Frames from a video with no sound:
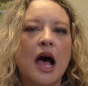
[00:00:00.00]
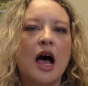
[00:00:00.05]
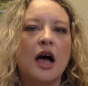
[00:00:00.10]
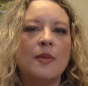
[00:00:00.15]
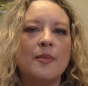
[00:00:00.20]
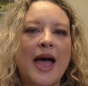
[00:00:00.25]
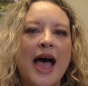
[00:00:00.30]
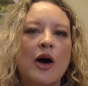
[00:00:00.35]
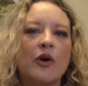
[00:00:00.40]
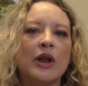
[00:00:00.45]

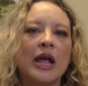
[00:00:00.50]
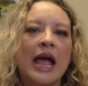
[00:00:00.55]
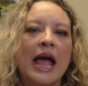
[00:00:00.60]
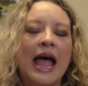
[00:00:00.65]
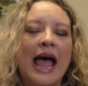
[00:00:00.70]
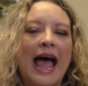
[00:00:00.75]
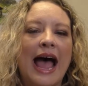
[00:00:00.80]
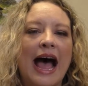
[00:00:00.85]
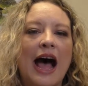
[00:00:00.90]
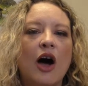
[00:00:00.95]
about
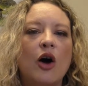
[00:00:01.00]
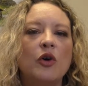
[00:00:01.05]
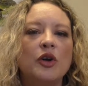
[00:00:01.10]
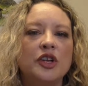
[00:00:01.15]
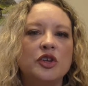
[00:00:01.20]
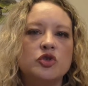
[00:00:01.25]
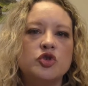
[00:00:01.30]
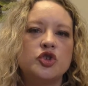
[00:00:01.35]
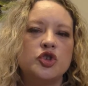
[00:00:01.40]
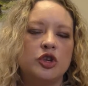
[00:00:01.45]
how
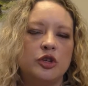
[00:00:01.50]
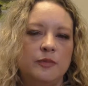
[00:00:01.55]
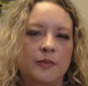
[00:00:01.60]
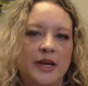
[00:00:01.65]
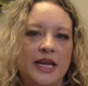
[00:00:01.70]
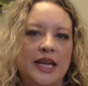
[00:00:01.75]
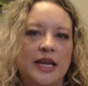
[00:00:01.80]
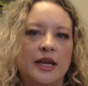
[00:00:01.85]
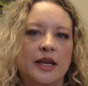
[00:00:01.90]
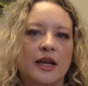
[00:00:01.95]
you should
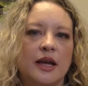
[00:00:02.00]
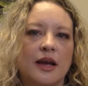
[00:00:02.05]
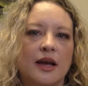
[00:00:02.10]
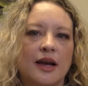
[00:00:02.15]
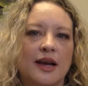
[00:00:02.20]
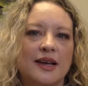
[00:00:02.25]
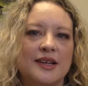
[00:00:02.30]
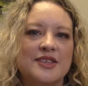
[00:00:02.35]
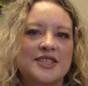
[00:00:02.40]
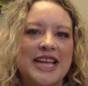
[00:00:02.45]
be
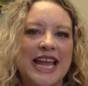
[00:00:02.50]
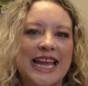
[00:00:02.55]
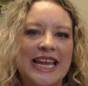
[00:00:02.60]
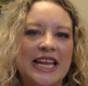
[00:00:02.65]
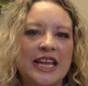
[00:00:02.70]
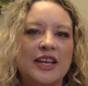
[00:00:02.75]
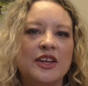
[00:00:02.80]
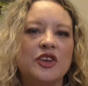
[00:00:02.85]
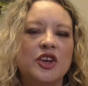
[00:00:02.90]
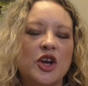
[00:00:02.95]

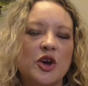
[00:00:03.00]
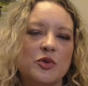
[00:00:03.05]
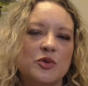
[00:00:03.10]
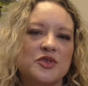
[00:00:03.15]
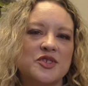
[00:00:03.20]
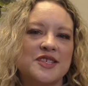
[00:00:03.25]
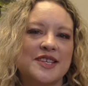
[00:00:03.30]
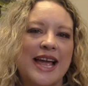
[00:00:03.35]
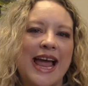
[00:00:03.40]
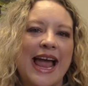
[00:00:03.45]
taking
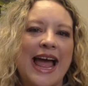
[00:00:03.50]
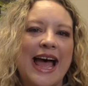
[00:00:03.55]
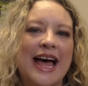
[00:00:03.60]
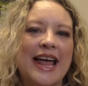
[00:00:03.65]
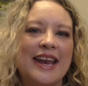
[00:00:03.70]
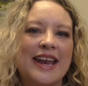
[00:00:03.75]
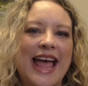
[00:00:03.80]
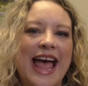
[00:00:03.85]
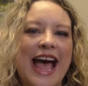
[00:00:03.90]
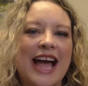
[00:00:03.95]
notes
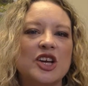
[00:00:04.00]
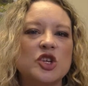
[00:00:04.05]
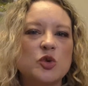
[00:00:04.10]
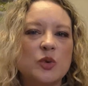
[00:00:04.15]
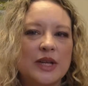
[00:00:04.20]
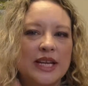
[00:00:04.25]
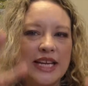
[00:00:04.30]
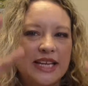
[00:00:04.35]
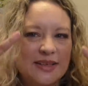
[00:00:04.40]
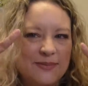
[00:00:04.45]
and
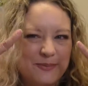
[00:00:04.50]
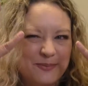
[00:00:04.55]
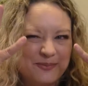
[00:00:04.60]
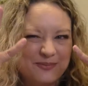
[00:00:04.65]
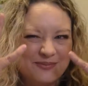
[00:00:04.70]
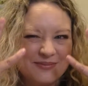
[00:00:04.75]
actually